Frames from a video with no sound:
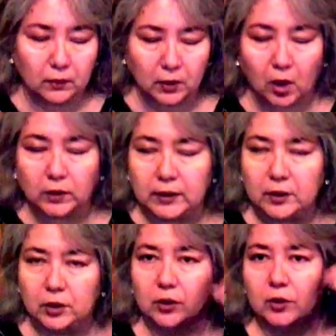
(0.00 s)
called
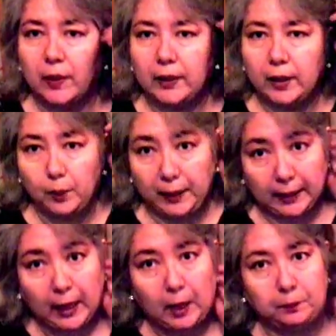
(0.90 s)
into so I can go pick it
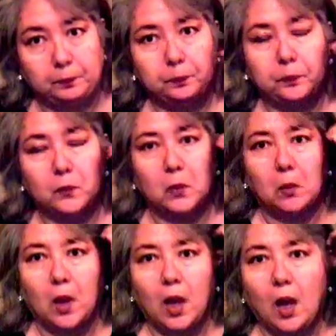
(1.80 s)
up.
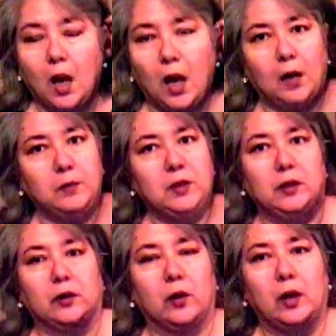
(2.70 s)
I'm sitting
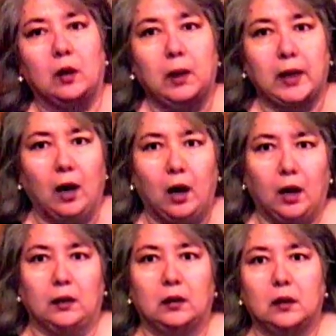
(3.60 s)
there going, oh my God,
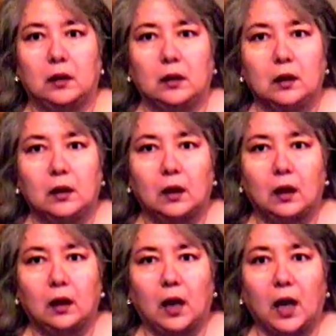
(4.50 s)

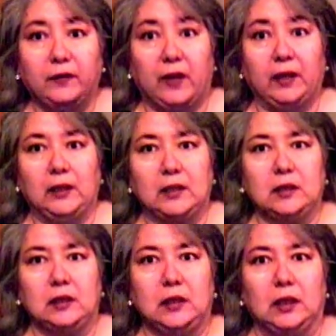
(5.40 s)
I got an
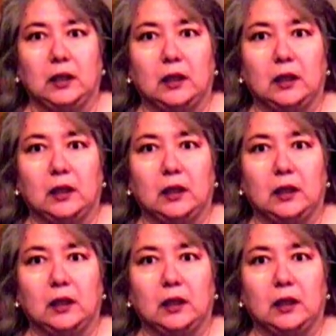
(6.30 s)
STD.